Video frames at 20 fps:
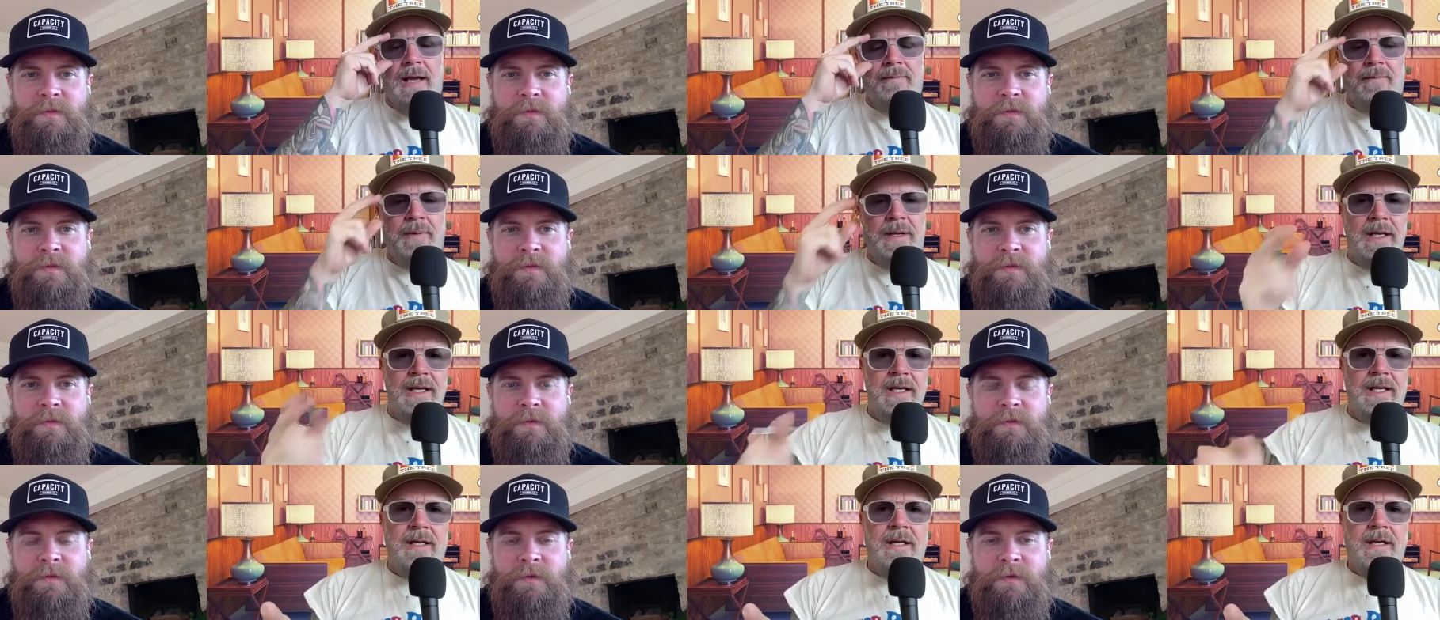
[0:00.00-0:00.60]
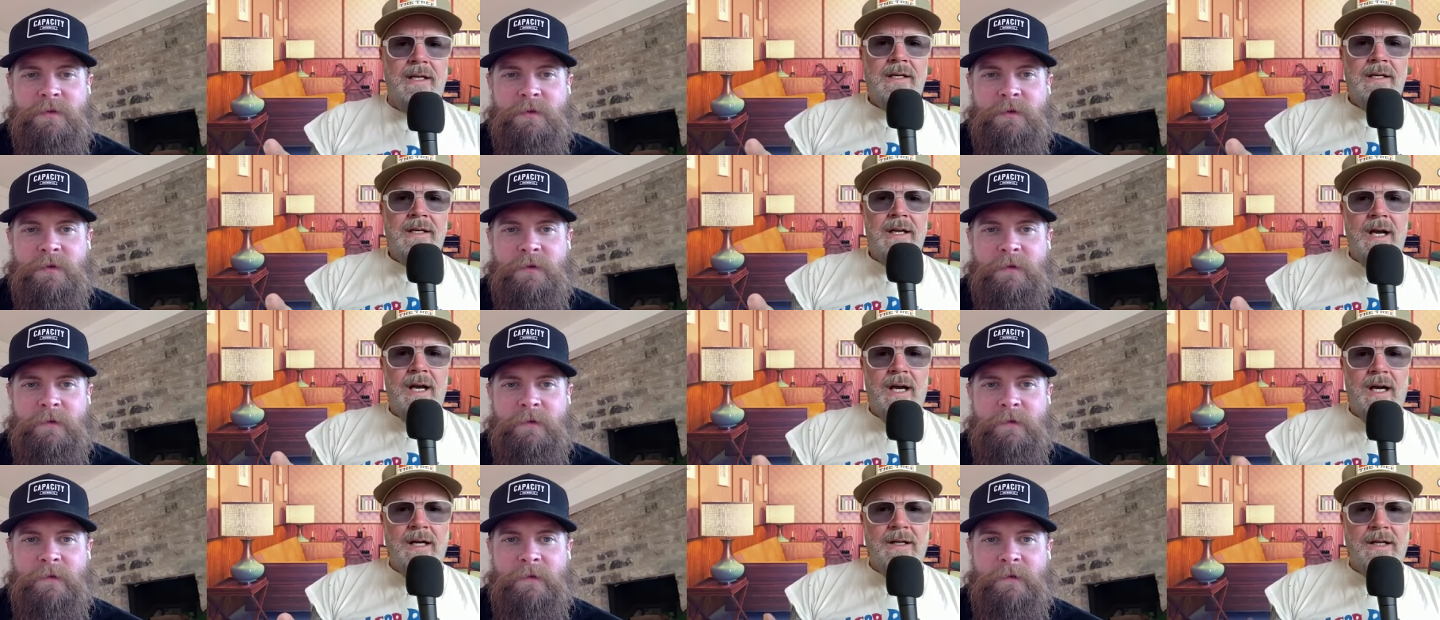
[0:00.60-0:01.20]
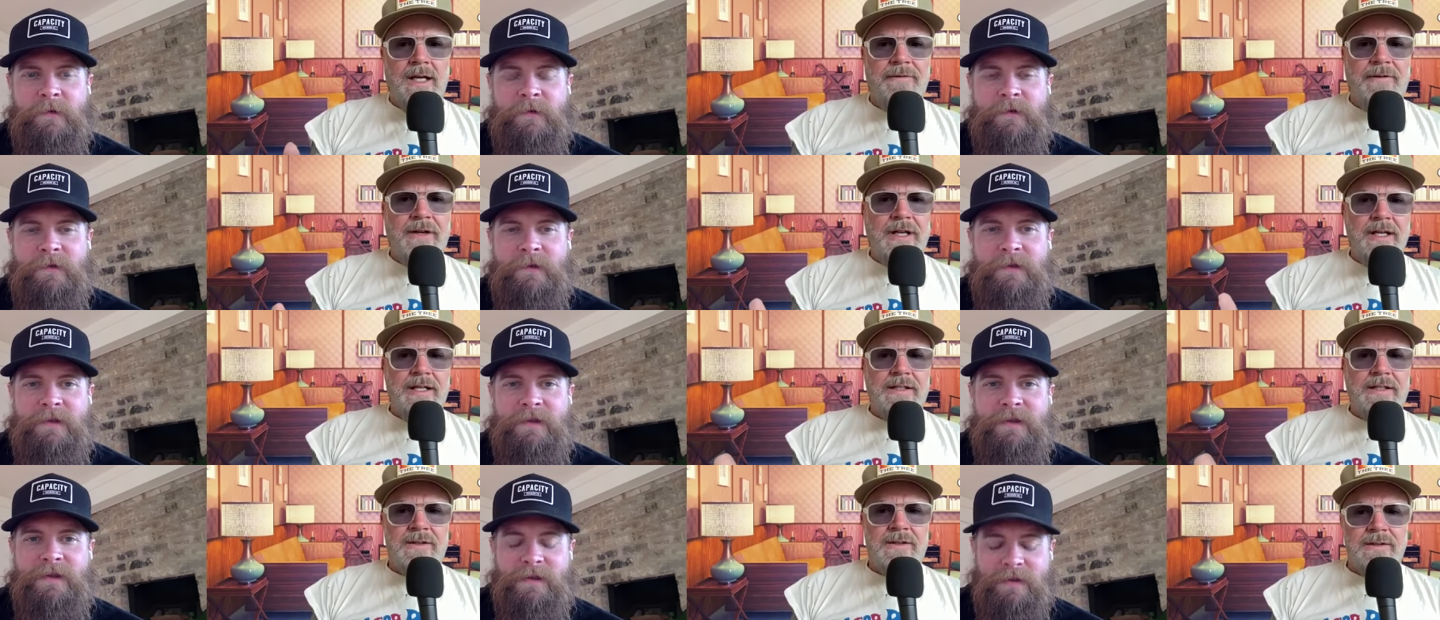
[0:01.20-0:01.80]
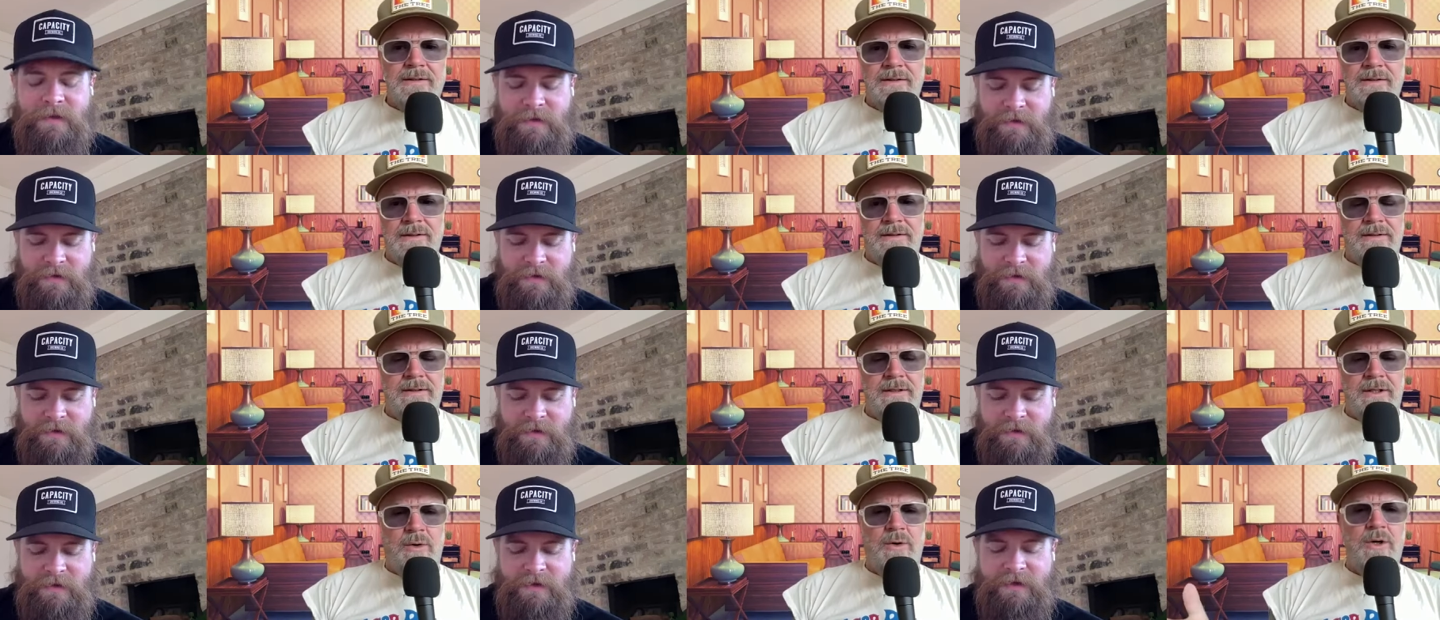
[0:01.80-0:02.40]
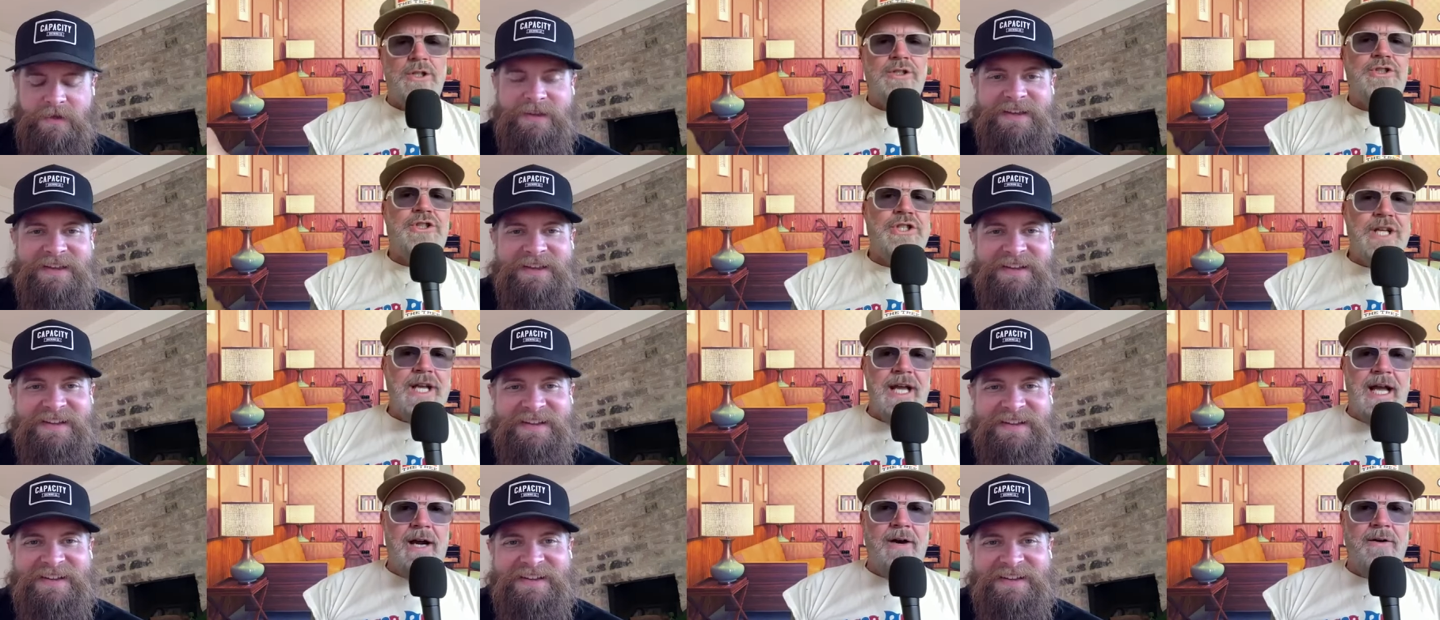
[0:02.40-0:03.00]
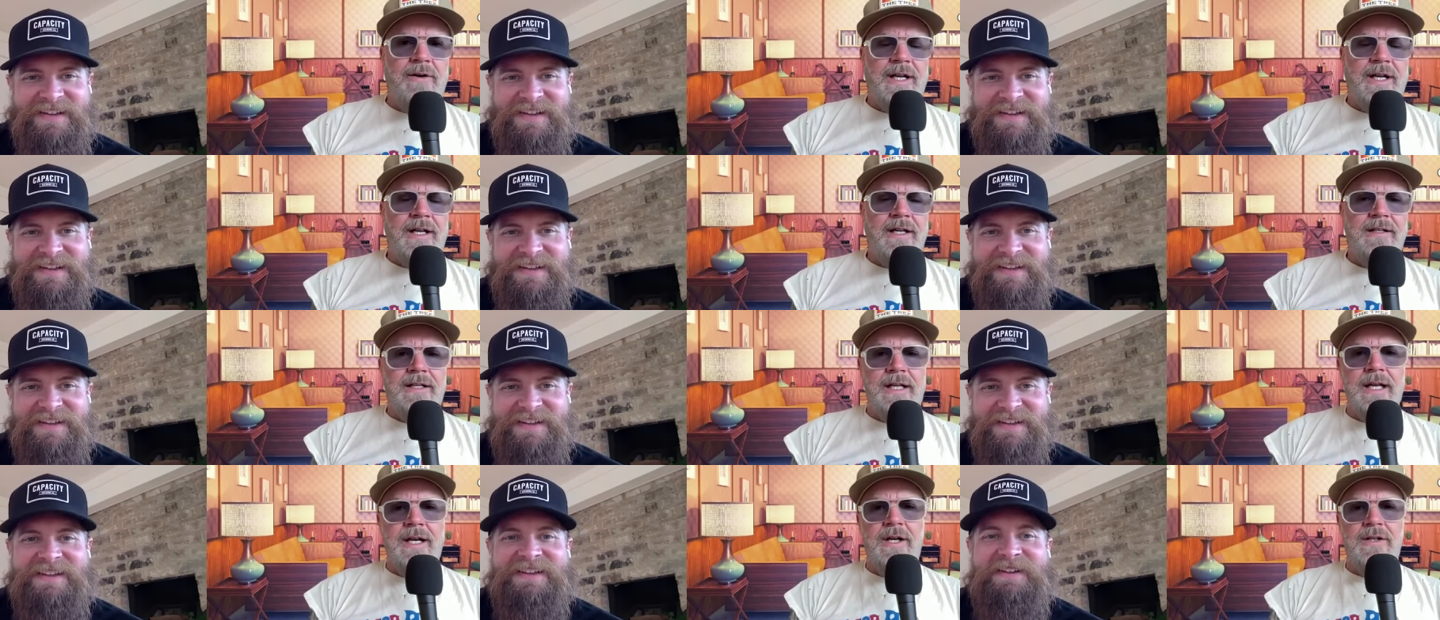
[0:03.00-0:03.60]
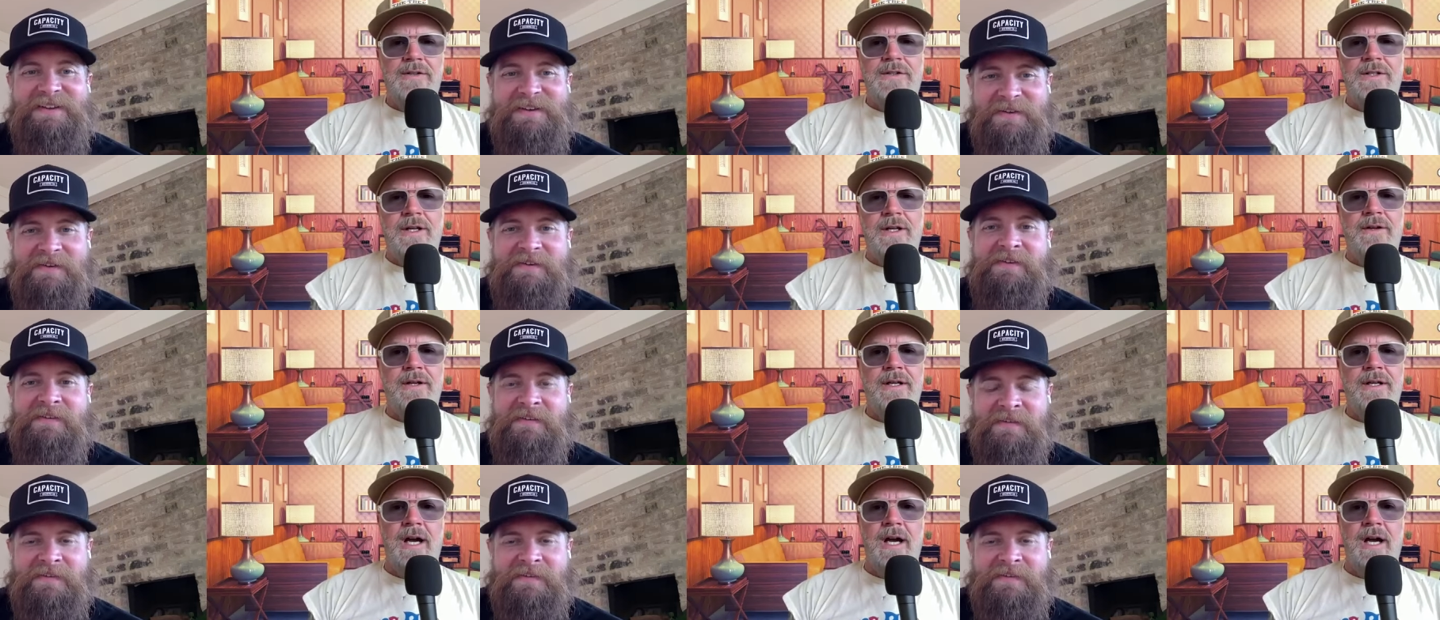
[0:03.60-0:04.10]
Speaker 1: and be uh, living in Orange County, you know, Southern